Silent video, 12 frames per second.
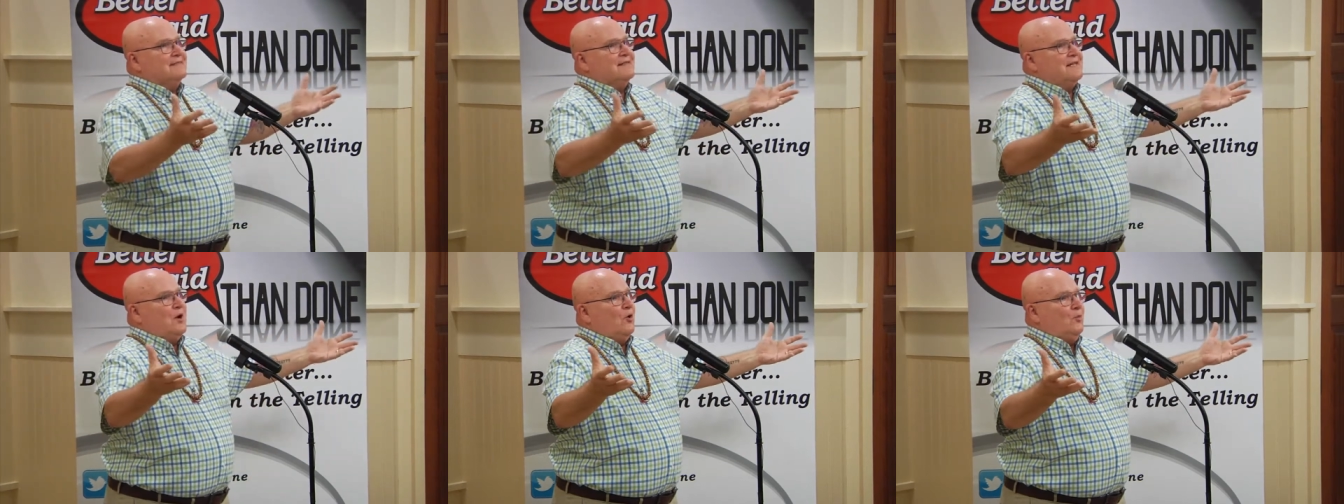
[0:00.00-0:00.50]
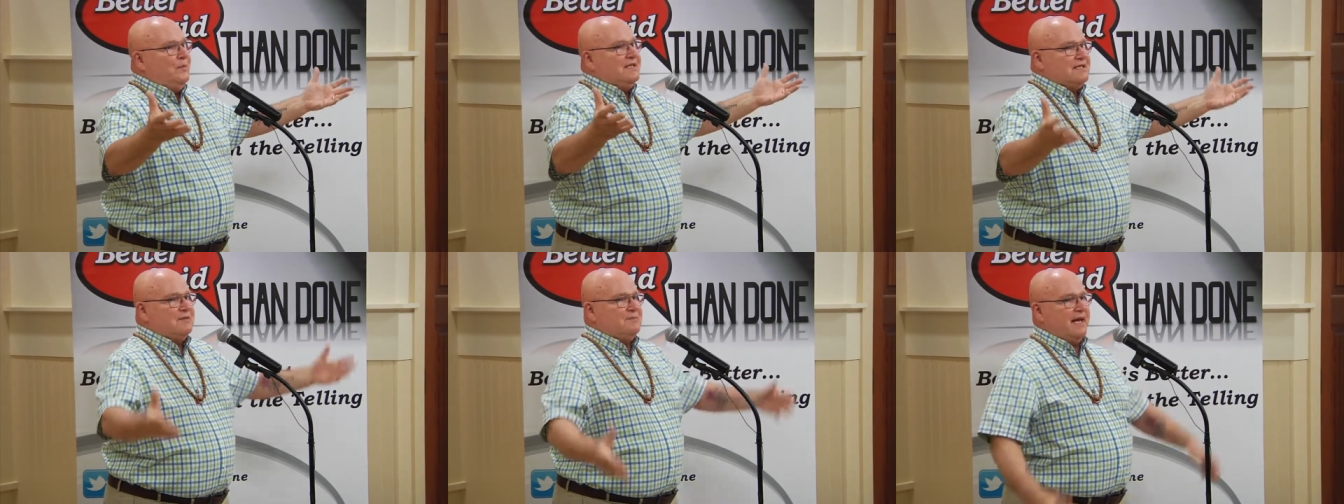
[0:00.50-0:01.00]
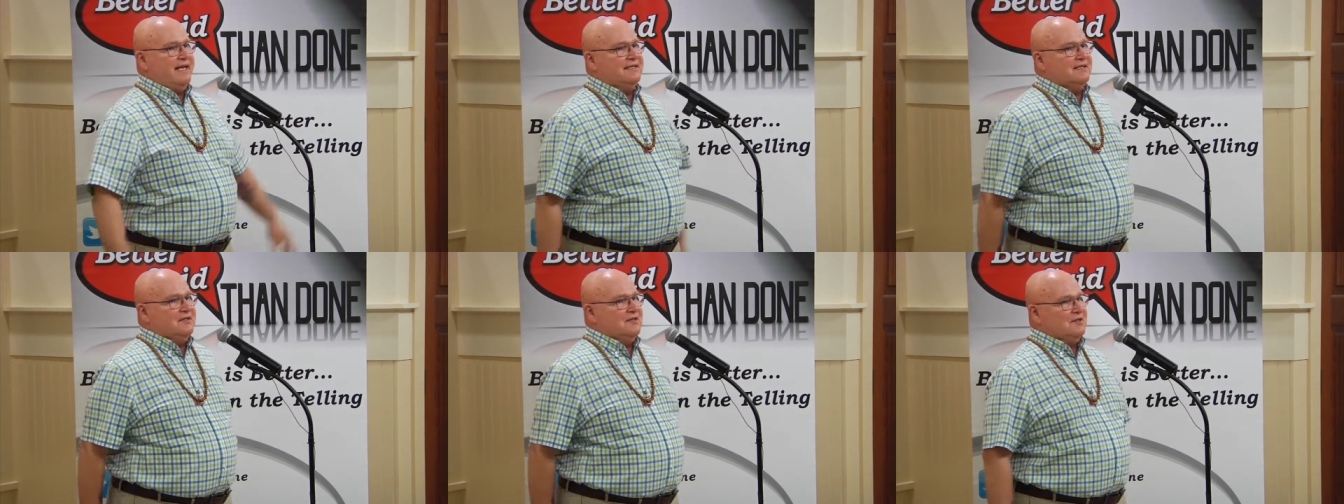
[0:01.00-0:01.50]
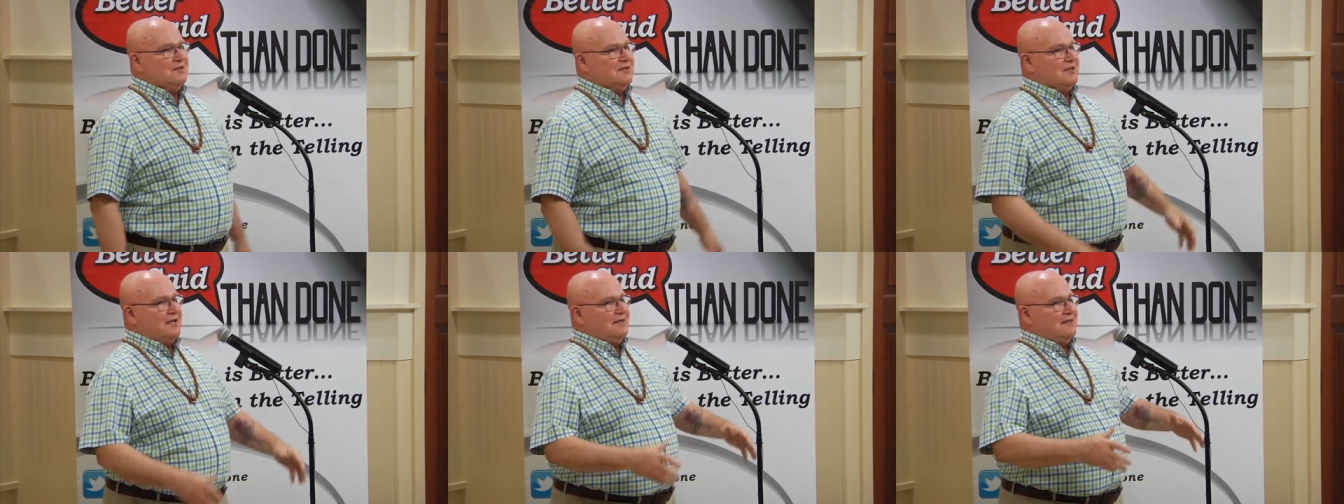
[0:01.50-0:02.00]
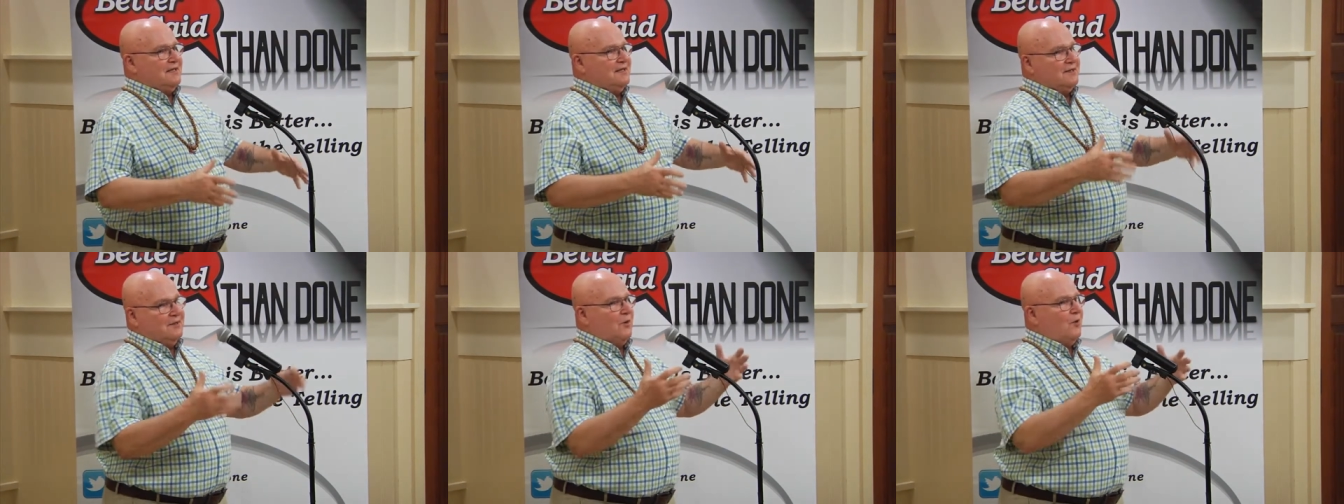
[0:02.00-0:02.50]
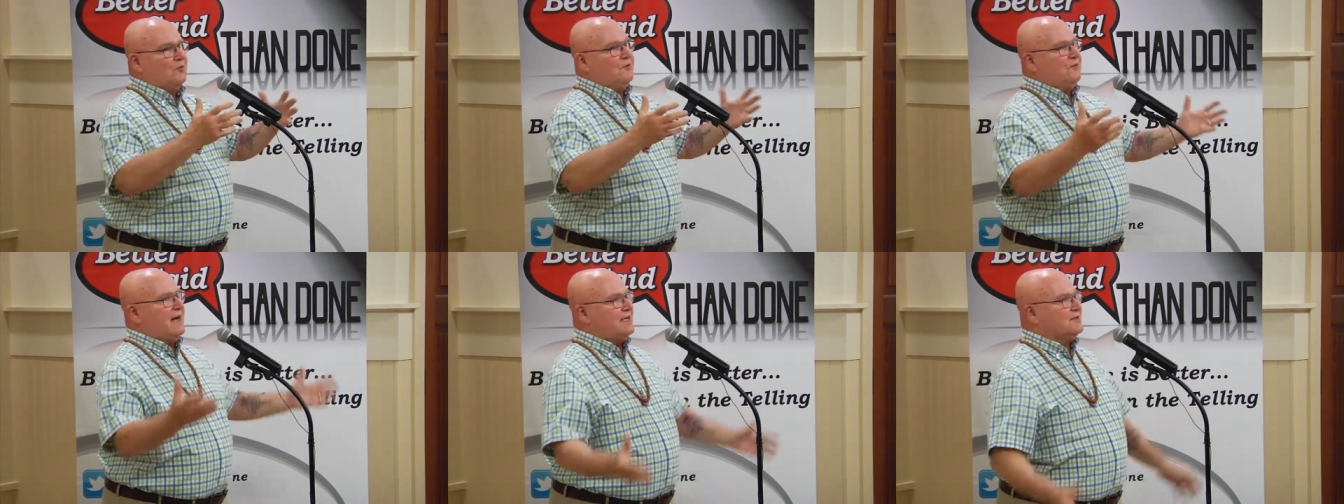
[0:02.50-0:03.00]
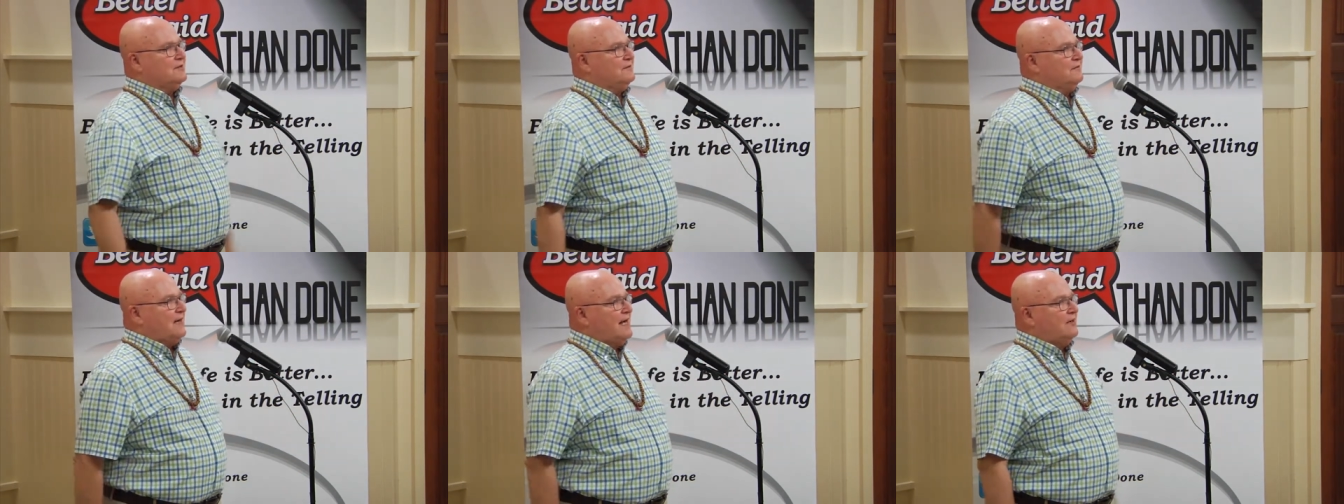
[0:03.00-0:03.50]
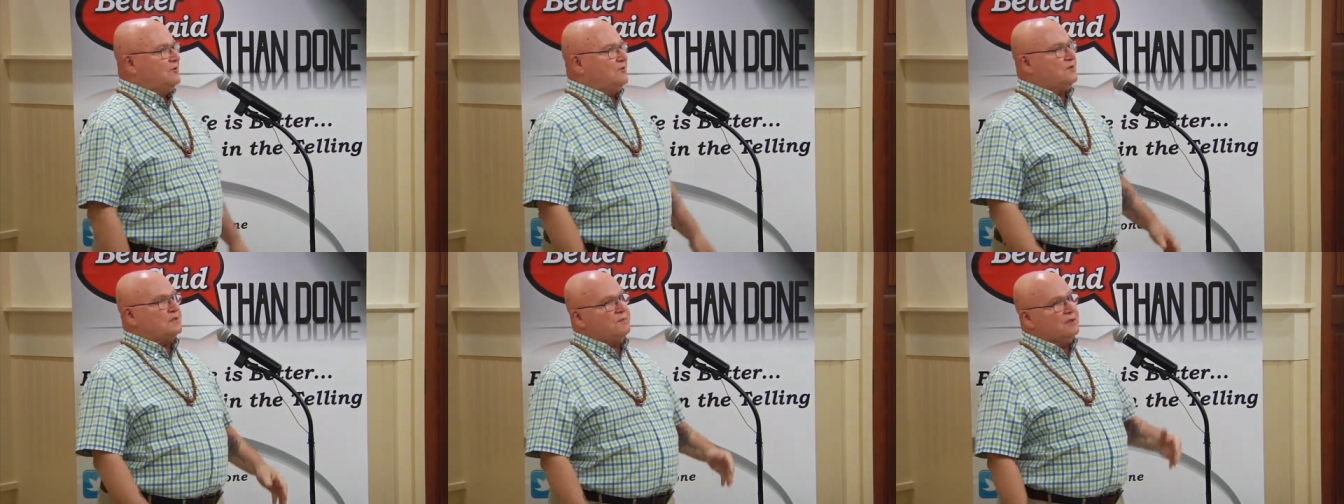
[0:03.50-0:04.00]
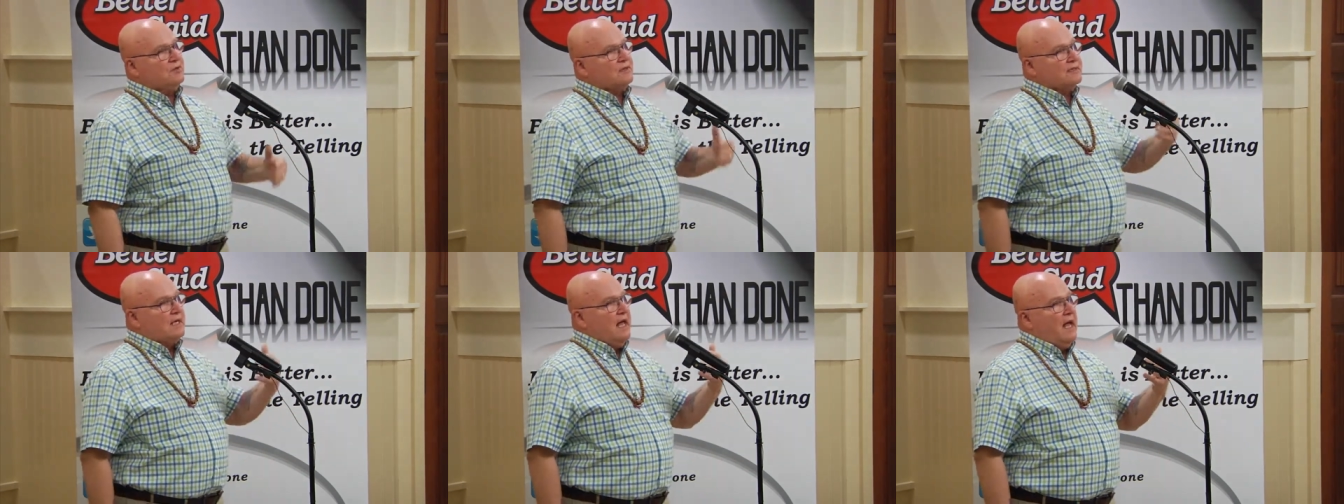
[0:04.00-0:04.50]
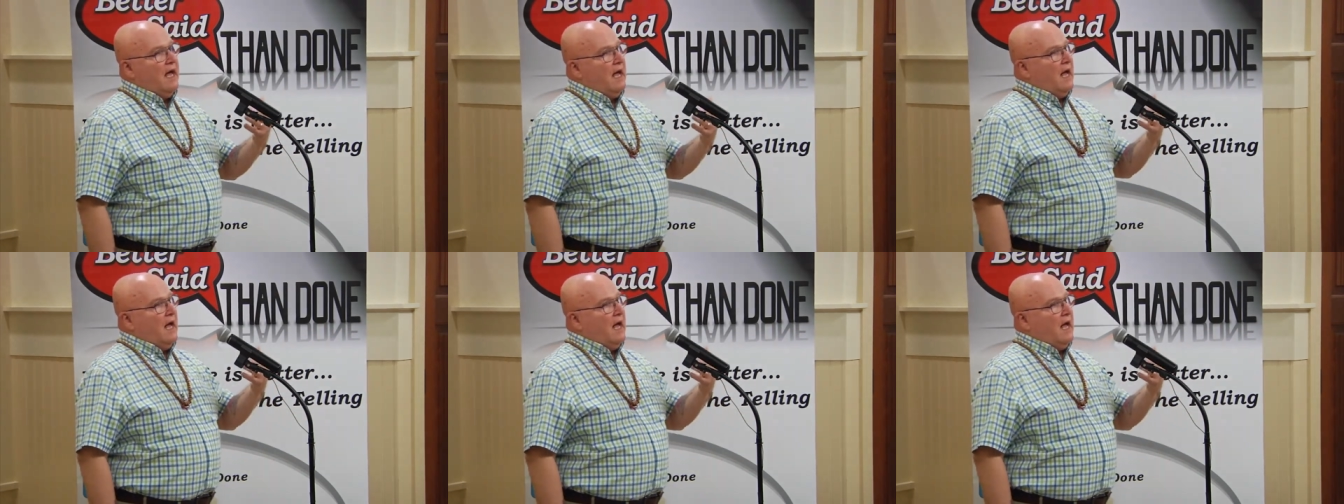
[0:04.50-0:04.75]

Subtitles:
the open spaces and the old-fashioned values, because